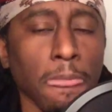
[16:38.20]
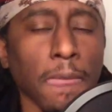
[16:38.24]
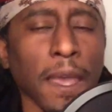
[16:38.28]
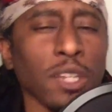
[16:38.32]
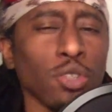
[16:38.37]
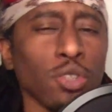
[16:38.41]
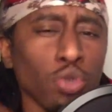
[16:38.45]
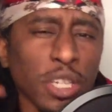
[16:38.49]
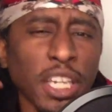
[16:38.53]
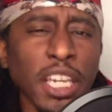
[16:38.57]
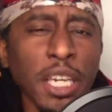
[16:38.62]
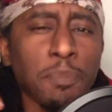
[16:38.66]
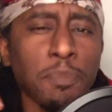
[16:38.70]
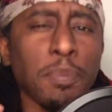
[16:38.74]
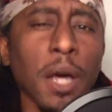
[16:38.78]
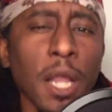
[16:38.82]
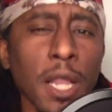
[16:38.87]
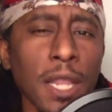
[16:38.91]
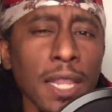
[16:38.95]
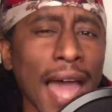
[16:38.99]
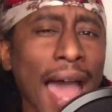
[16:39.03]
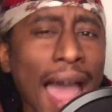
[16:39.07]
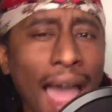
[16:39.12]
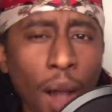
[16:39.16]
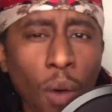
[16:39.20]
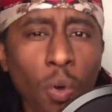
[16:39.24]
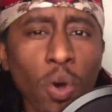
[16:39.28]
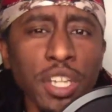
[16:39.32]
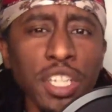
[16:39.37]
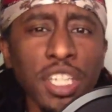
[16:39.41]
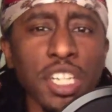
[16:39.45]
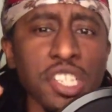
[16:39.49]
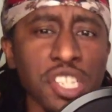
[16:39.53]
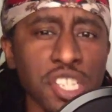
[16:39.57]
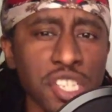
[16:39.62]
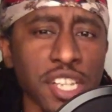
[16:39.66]
And you keep
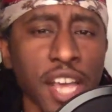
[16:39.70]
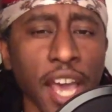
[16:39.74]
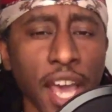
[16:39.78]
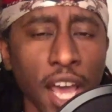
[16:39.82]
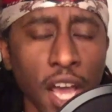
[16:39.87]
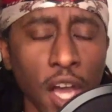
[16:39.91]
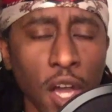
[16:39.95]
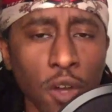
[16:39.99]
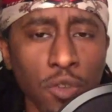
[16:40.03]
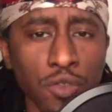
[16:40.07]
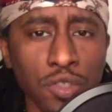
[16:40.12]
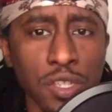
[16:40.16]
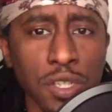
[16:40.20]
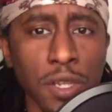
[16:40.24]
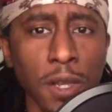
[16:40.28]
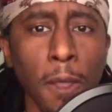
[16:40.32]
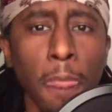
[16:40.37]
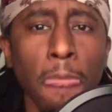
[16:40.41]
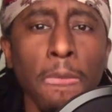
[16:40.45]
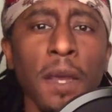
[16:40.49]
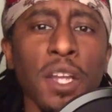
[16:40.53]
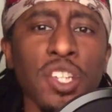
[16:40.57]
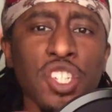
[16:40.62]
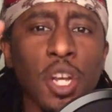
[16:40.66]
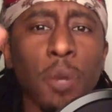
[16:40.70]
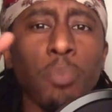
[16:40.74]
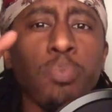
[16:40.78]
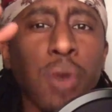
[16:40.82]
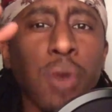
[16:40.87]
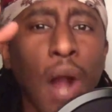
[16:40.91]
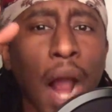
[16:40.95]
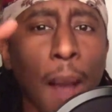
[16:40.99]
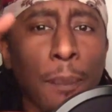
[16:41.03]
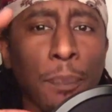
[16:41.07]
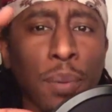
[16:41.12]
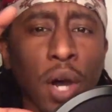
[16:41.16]
allowing yourselves to
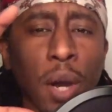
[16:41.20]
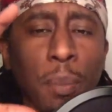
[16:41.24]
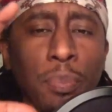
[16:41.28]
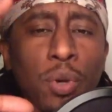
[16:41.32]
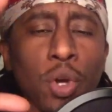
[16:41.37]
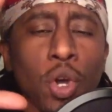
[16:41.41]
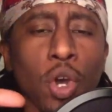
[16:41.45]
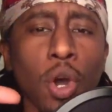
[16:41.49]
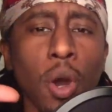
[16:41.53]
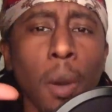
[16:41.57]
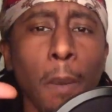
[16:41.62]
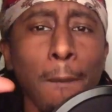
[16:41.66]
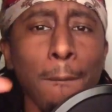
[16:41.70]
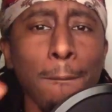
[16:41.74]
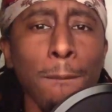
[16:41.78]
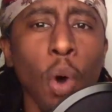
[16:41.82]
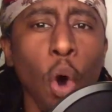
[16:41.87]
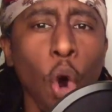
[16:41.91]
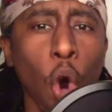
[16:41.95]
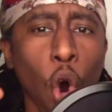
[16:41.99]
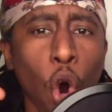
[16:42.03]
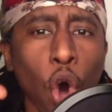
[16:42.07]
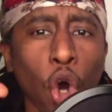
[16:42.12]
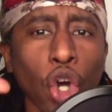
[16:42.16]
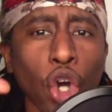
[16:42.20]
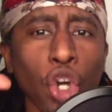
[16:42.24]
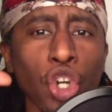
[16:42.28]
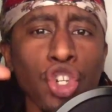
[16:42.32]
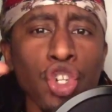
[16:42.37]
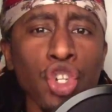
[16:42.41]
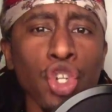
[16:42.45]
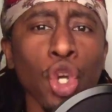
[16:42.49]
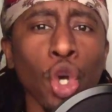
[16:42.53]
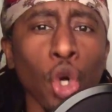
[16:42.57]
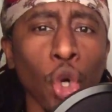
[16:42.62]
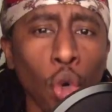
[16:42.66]
prop up more
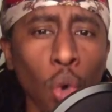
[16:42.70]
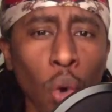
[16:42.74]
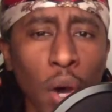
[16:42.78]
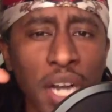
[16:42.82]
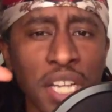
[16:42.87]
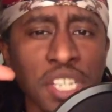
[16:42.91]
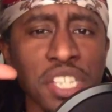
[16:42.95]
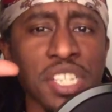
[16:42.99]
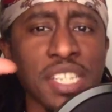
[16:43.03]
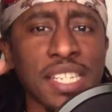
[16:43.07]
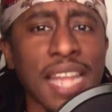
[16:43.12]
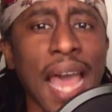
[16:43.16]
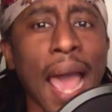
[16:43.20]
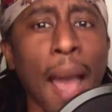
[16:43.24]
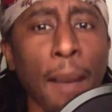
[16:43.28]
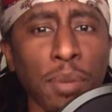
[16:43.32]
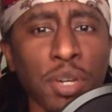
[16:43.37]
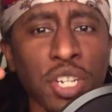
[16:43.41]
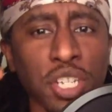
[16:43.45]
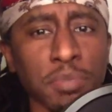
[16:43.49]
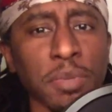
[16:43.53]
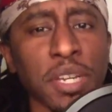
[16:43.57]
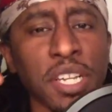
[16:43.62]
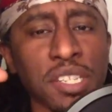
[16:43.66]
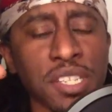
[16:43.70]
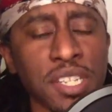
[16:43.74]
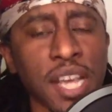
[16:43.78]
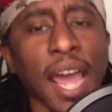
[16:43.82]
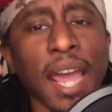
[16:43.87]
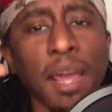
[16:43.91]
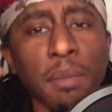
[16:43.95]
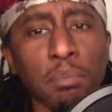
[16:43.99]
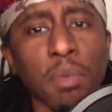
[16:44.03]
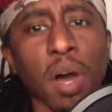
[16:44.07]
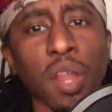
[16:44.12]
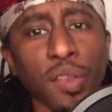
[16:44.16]
new establishment
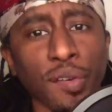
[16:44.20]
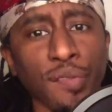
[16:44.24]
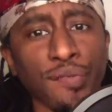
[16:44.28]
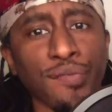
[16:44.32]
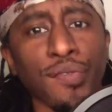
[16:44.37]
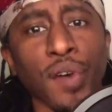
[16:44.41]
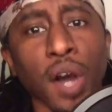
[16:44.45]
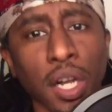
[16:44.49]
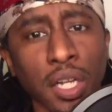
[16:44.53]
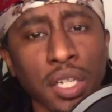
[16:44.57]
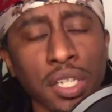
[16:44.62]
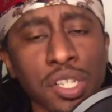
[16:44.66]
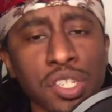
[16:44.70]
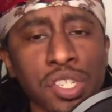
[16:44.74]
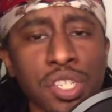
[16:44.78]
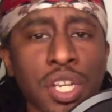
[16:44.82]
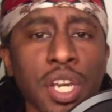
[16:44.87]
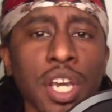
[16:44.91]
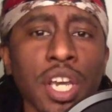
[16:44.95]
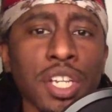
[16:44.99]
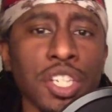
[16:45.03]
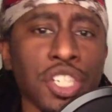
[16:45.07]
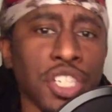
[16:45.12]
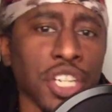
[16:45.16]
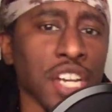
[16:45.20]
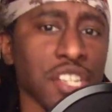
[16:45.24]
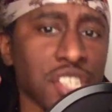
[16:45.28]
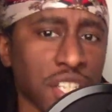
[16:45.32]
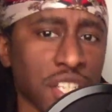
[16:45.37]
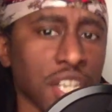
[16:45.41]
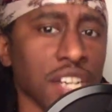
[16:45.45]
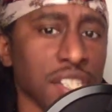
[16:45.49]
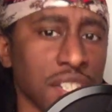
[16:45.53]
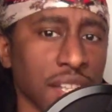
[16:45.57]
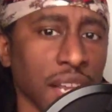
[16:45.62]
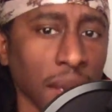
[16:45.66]
type motherfuckers
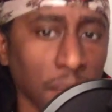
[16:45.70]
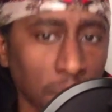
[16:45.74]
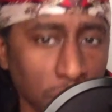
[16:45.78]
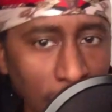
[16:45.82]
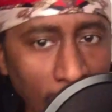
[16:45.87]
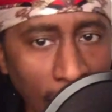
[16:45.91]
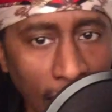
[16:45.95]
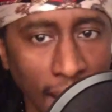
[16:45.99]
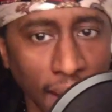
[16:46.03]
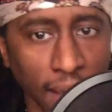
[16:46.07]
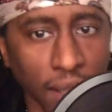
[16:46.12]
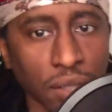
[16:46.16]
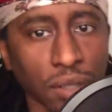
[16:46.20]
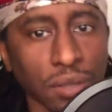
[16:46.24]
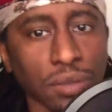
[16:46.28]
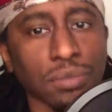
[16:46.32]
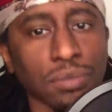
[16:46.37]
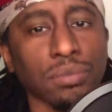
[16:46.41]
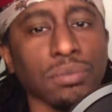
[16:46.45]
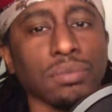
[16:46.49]
just cause they black.